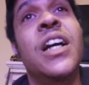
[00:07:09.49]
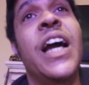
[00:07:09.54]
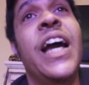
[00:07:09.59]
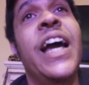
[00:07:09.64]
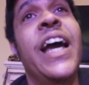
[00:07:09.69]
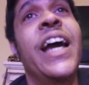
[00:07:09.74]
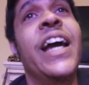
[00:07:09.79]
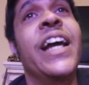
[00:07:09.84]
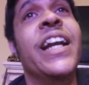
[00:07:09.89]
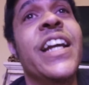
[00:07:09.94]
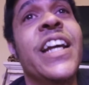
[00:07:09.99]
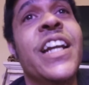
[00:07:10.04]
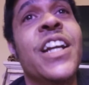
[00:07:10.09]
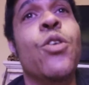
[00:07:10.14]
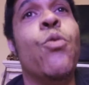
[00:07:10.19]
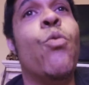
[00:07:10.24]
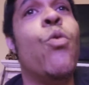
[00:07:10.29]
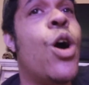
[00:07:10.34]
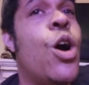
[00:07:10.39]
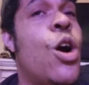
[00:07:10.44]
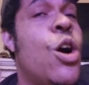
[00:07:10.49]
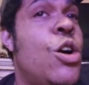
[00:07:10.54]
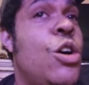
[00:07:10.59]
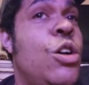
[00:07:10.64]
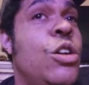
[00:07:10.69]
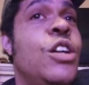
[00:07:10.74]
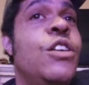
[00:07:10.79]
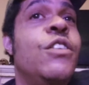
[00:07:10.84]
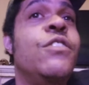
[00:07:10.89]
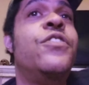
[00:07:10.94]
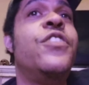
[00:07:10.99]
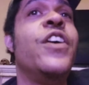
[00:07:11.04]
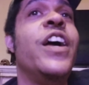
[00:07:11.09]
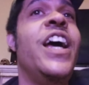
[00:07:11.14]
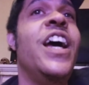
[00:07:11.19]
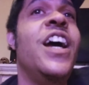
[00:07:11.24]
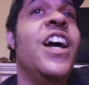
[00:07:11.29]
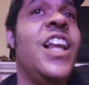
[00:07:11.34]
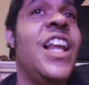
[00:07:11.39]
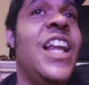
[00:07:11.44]
and in the world of
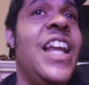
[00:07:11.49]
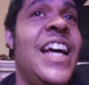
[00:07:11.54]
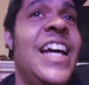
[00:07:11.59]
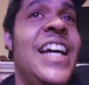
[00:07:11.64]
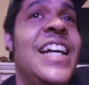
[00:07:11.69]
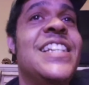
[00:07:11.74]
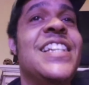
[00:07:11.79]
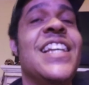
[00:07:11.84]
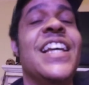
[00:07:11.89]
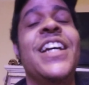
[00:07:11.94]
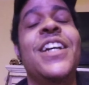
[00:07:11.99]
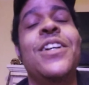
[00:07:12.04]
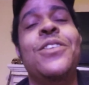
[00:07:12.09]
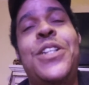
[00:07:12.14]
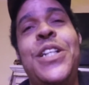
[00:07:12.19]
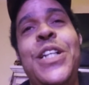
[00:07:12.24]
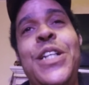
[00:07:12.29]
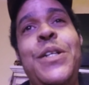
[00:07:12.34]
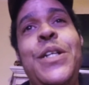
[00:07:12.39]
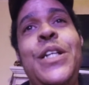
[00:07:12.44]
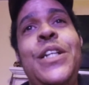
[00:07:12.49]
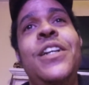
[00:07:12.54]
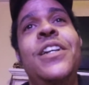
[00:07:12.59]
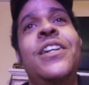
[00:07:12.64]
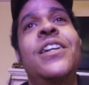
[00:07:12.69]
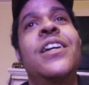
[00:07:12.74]
LS, LT,